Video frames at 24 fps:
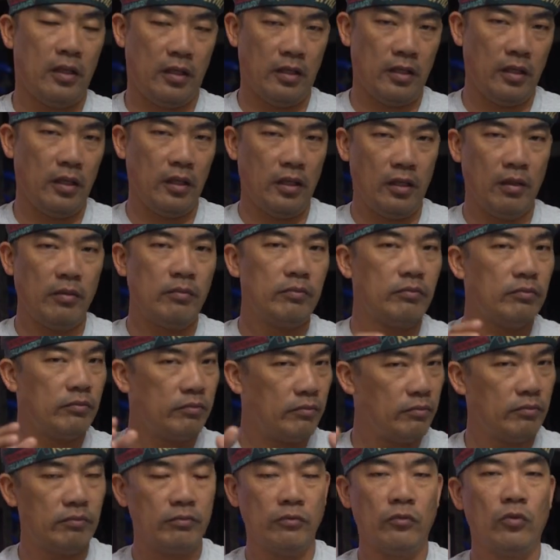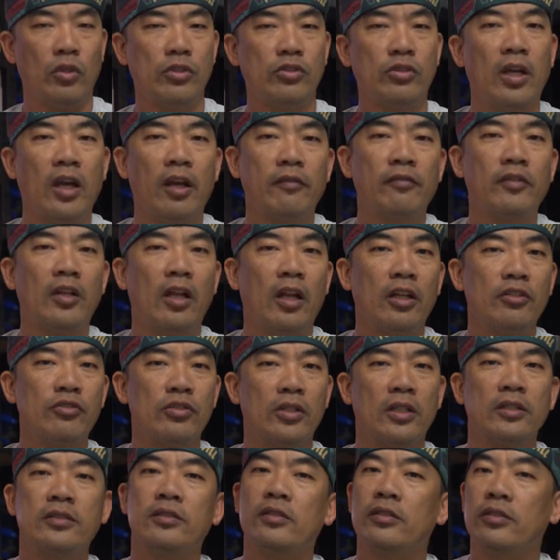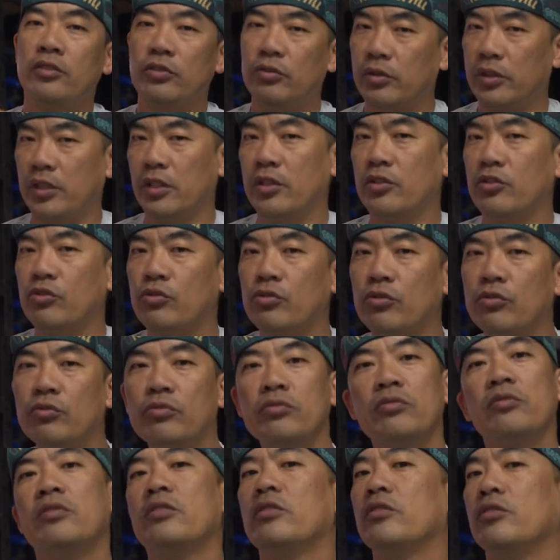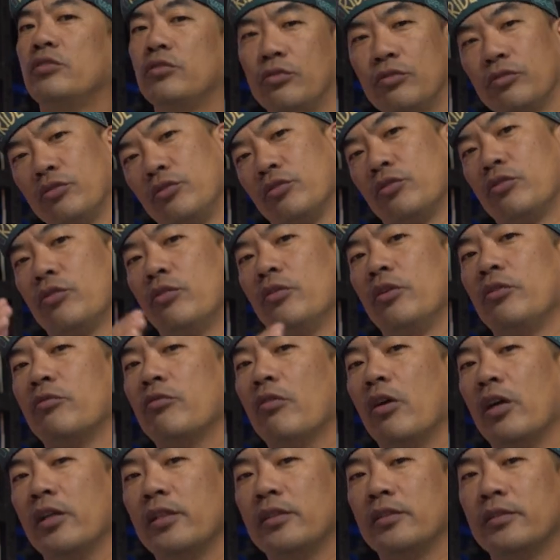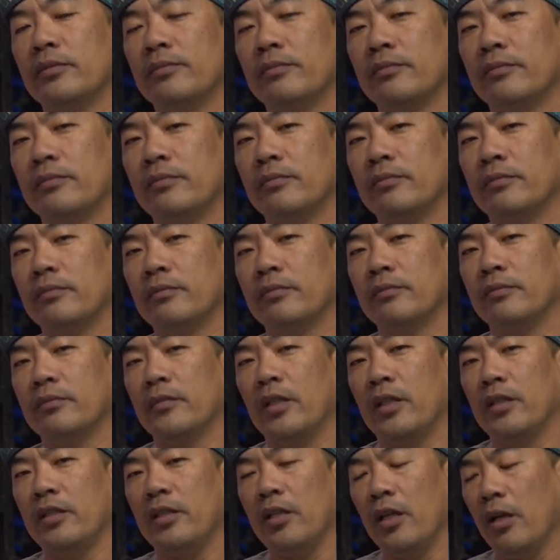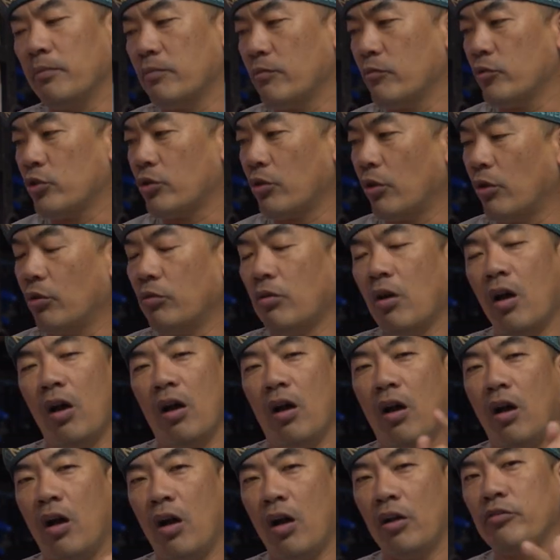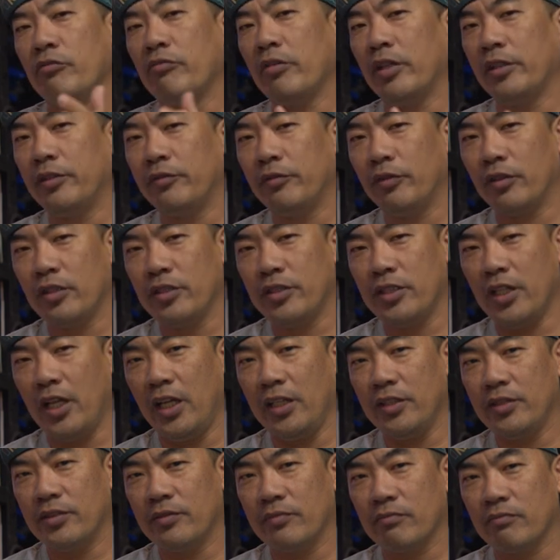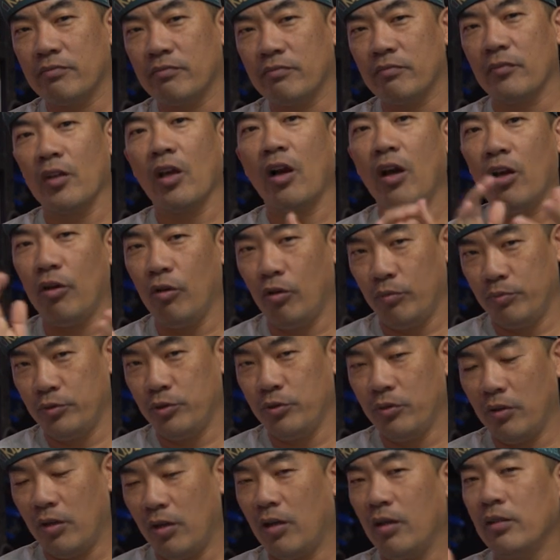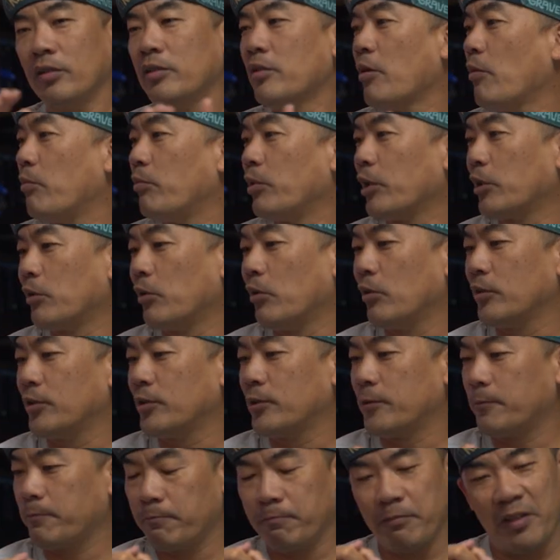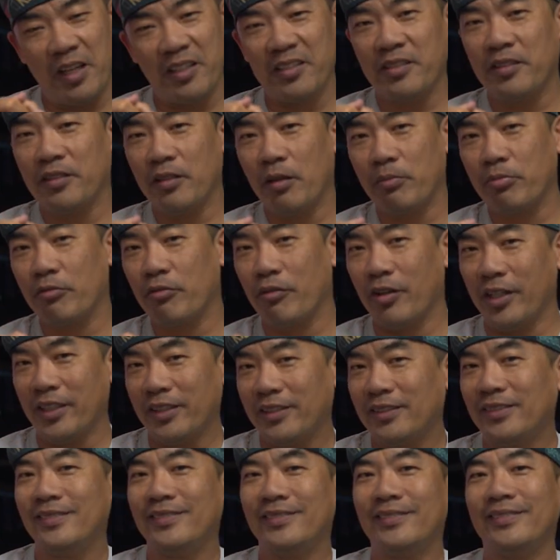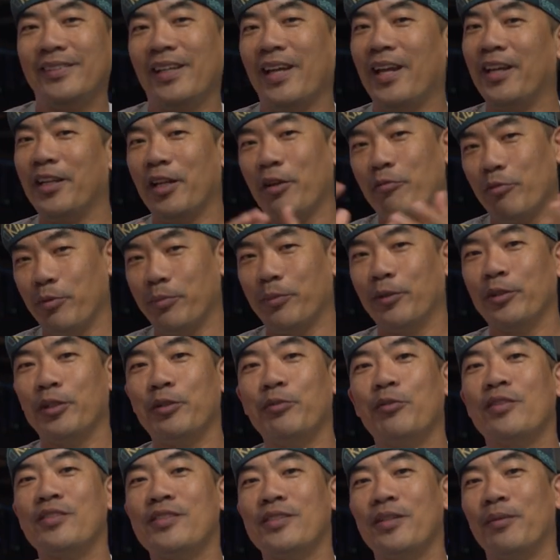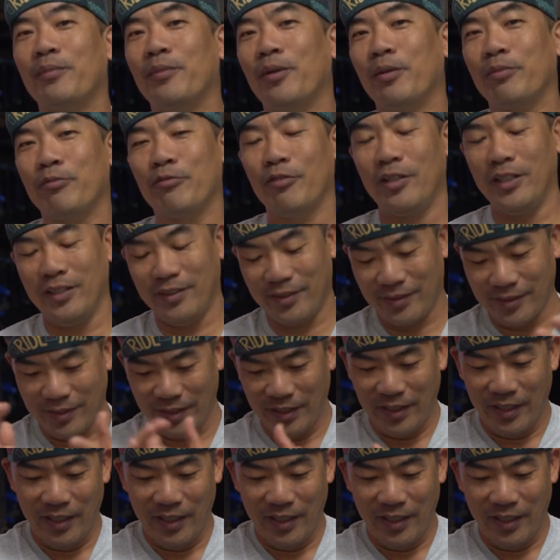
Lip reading: And once you have that adjust, your gear's tuned, you're good to go and ride. Yeah, so are you ready for the change? I hope you are, because it's an upgrade and everybody wants some upgrades.